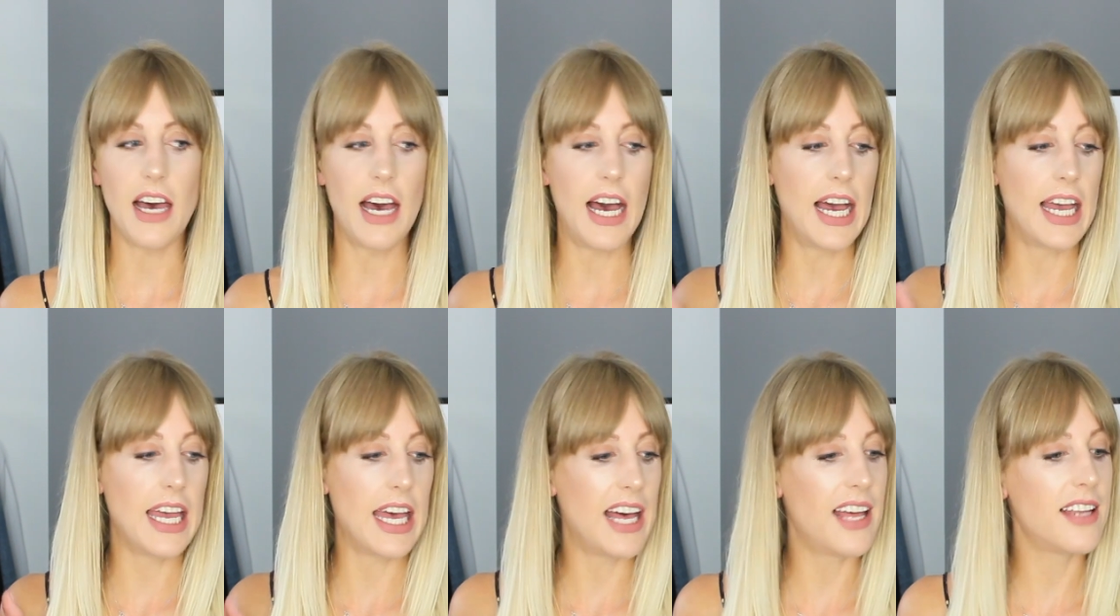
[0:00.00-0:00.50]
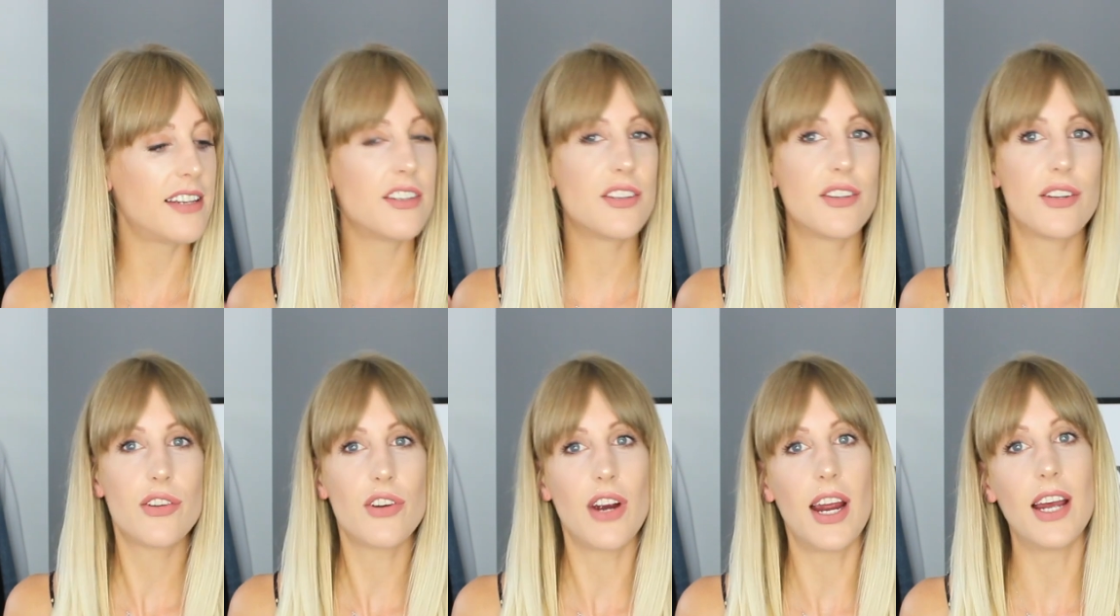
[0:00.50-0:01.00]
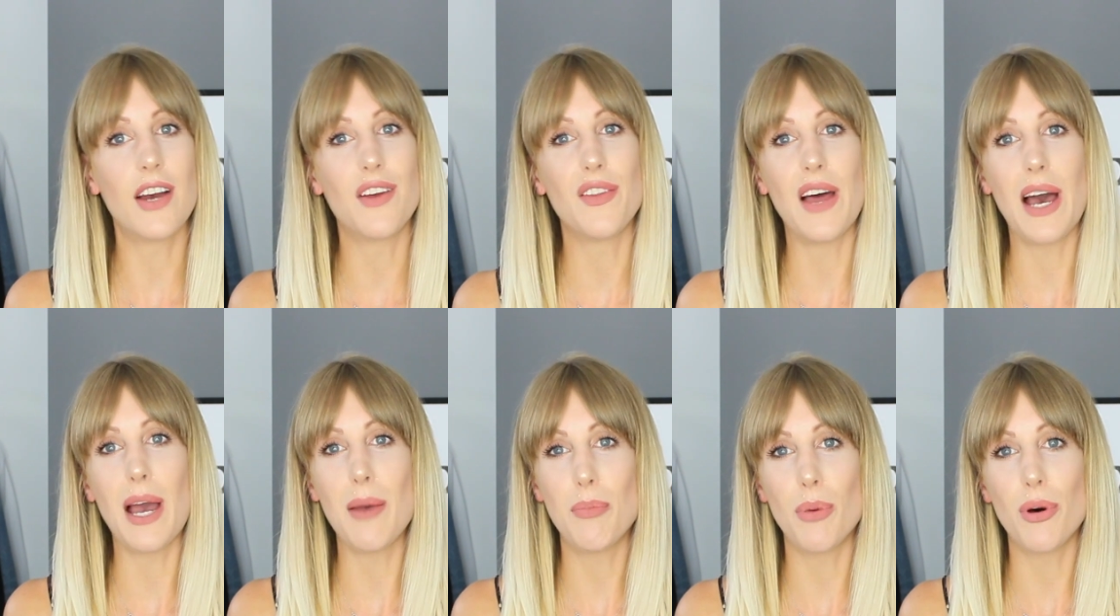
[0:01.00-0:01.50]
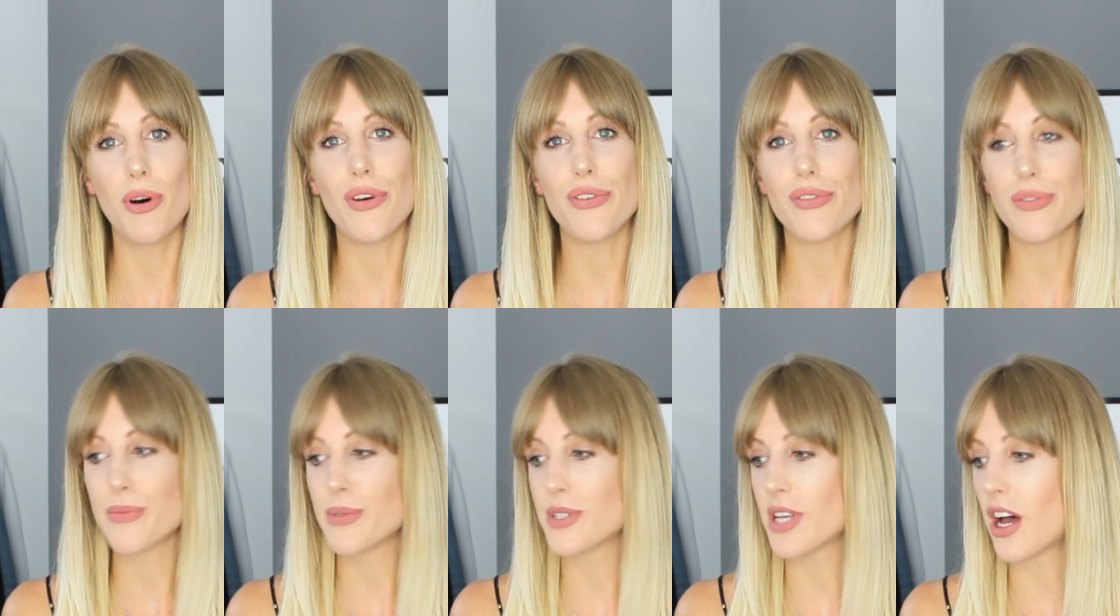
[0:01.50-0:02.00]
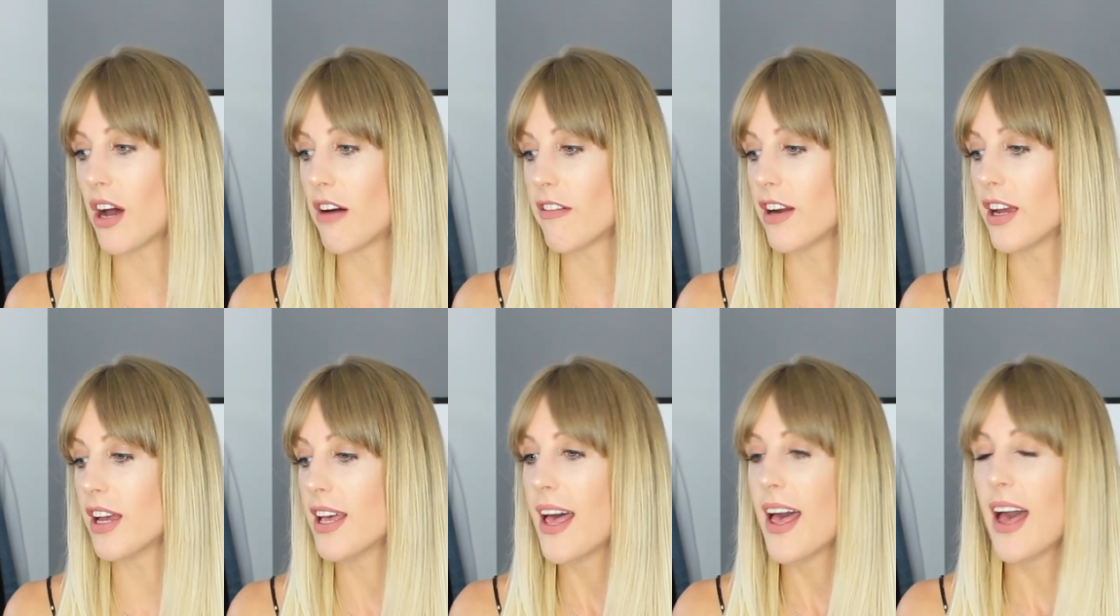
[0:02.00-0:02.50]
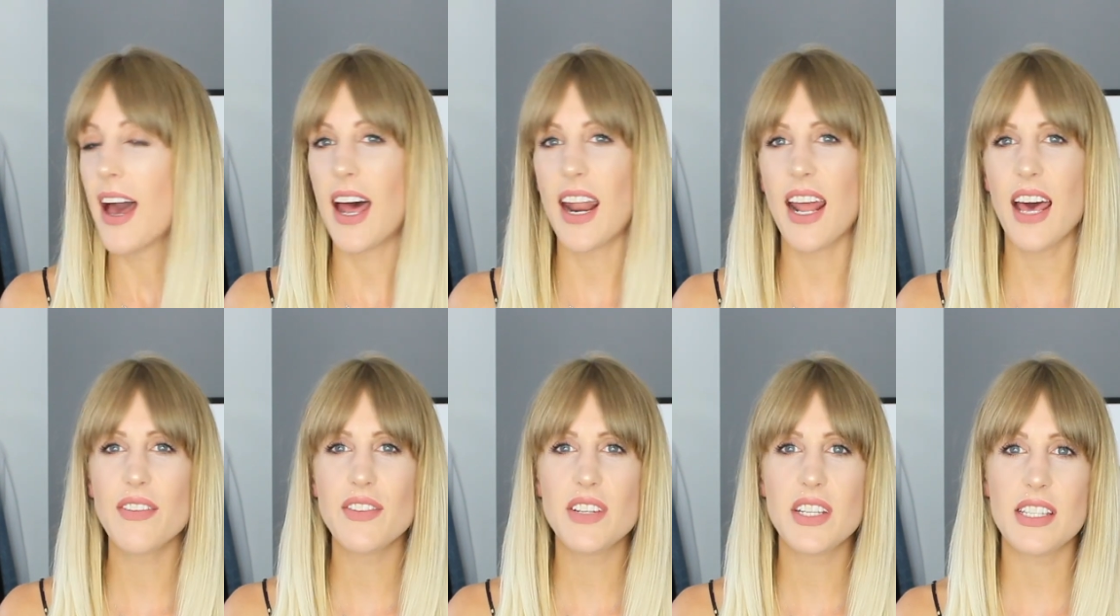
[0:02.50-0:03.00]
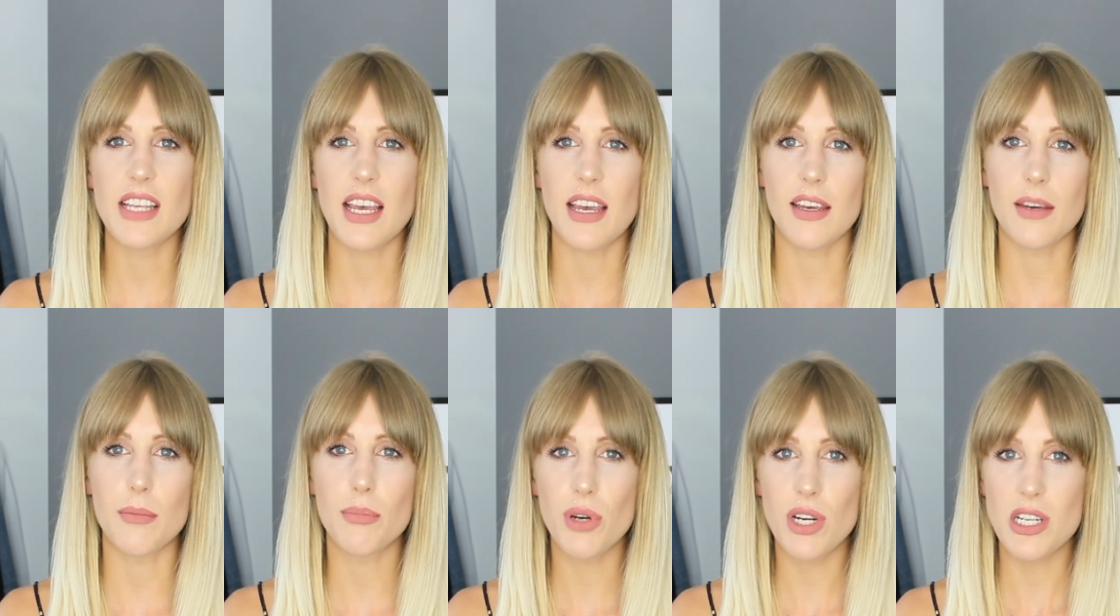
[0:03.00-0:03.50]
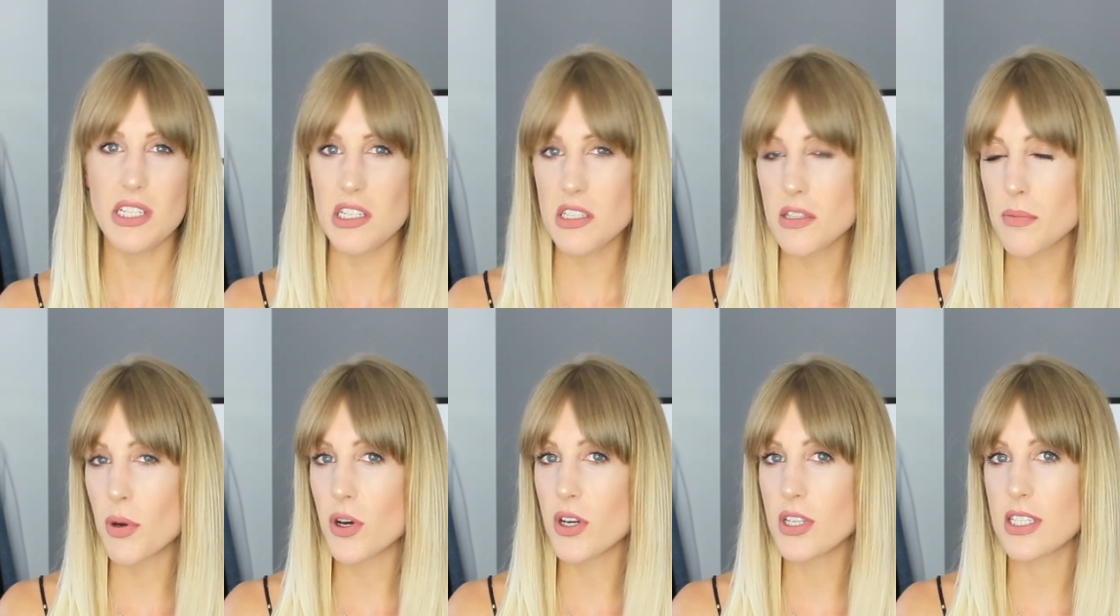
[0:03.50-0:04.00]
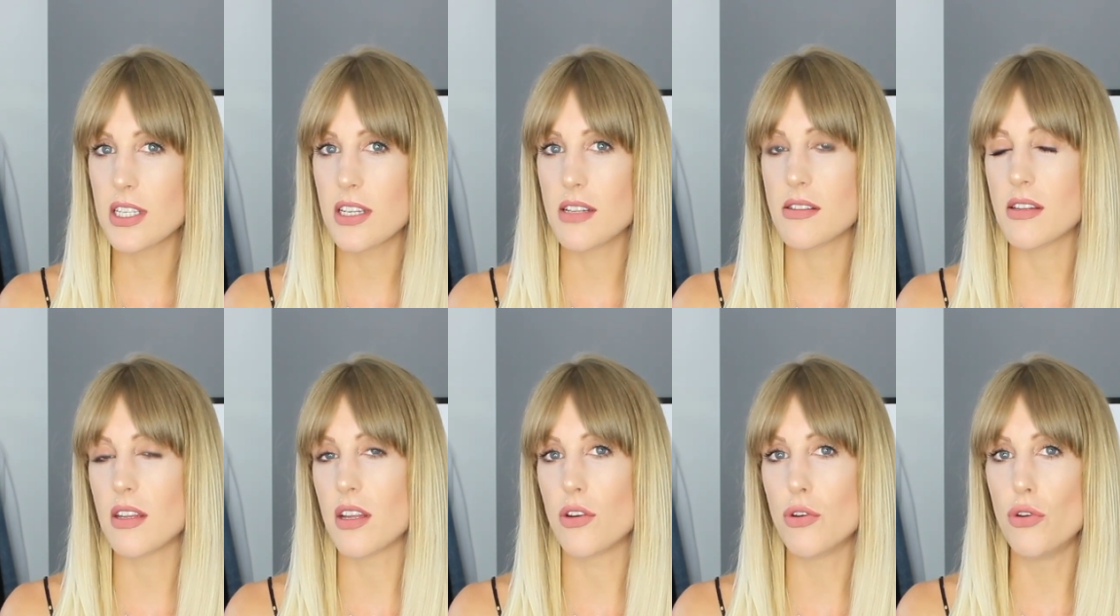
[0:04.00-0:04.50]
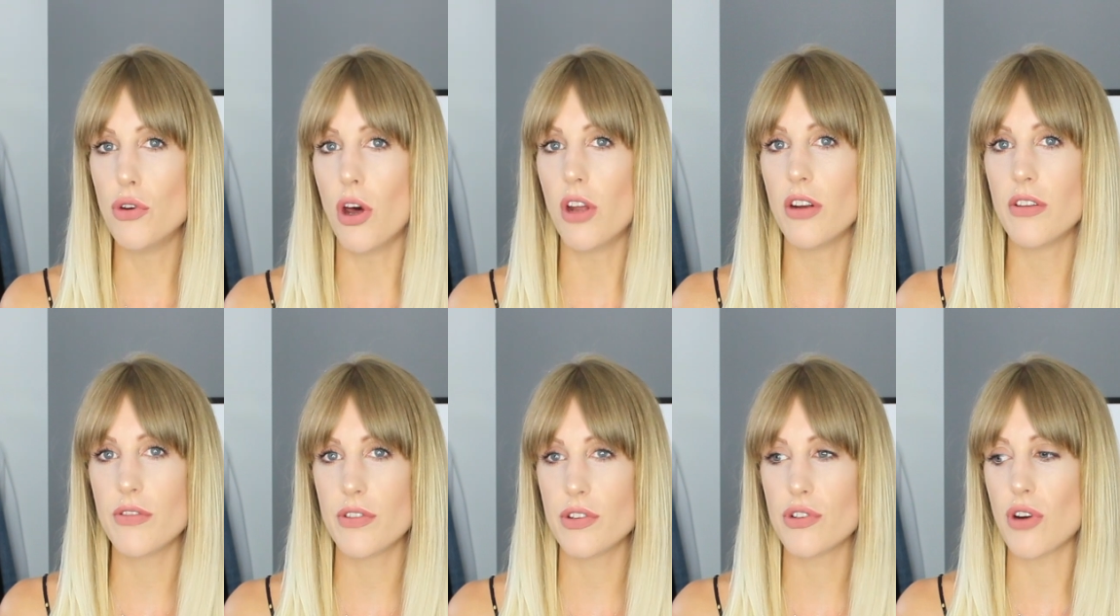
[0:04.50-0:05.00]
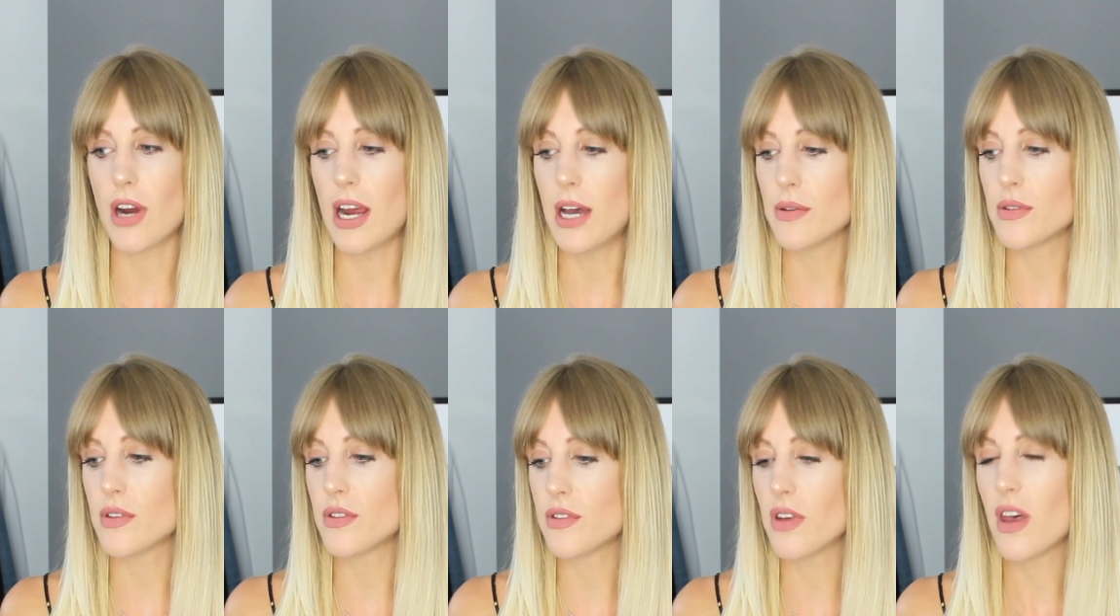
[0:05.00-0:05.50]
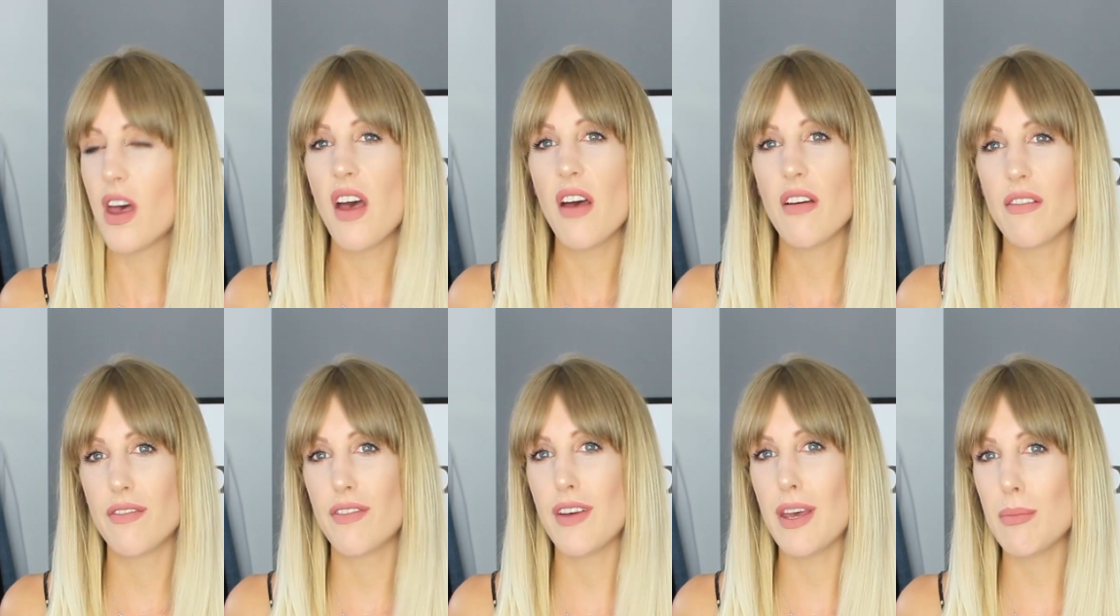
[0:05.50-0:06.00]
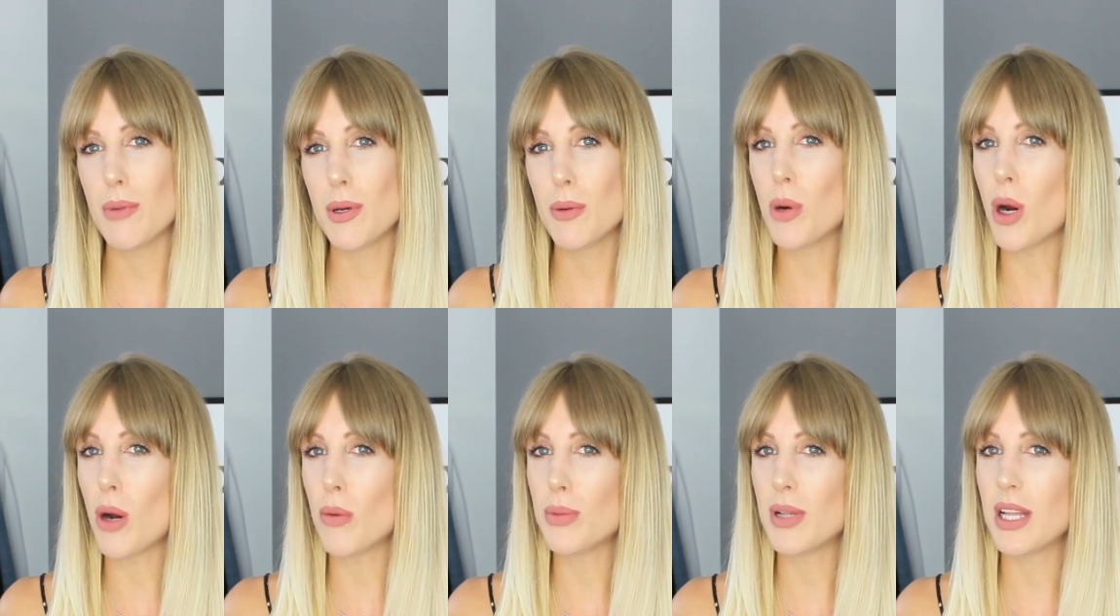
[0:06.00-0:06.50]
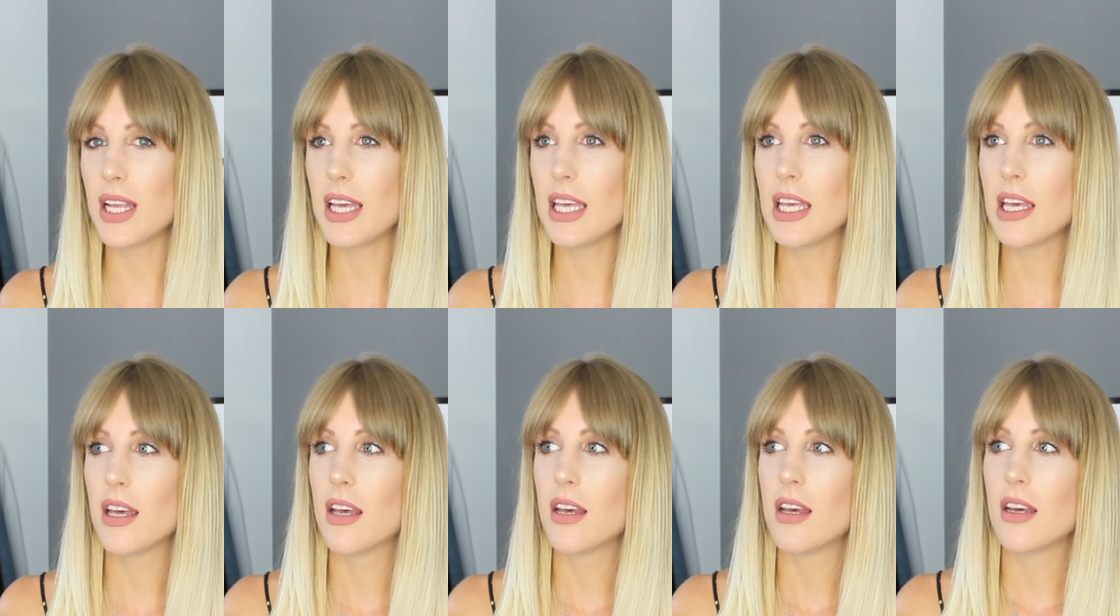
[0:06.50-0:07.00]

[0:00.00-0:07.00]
that I had to try on that I bought from Zara and I have to say I'm pretty disappointed that none of the trousers fit me properly